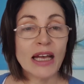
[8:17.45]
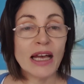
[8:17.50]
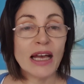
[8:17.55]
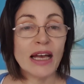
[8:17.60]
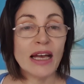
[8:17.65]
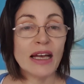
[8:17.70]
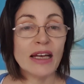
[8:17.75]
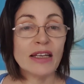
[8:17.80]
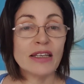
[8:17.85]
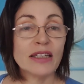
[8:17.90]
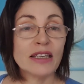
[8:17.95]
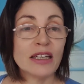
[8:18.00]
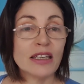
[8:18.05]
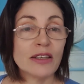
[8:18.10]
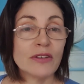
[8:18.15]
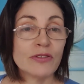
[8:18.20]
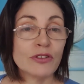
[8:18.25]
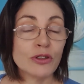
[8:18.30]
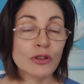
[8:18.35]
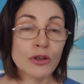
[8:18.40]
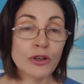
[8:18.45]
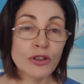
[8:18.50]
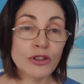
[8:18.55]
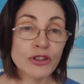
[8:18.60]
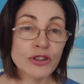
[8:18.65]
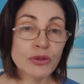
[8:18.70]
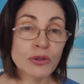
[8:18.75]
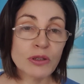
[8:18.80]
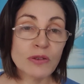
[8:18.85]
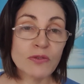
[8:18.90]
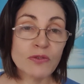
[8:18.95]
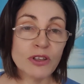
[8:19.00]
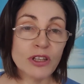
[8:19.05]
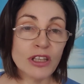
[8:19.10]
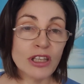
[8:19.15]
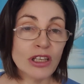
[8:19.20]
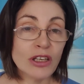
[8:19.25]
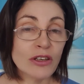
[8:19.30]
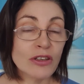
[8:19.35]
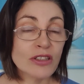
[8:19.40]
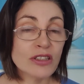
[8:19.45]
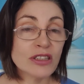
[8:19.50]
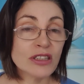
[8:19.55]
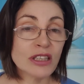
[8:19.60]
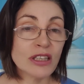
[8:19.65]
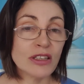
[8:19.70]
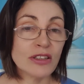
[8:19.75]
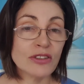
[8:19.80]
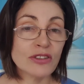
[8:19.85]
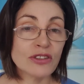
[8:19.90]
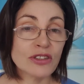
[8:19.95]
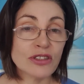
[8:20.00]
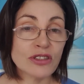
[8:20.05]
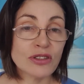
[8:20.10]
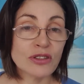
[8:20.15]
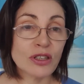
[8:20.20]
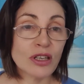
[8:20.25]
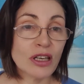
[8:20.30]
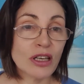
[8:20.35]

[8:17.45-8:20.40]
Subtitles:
And if you're doing videos, then just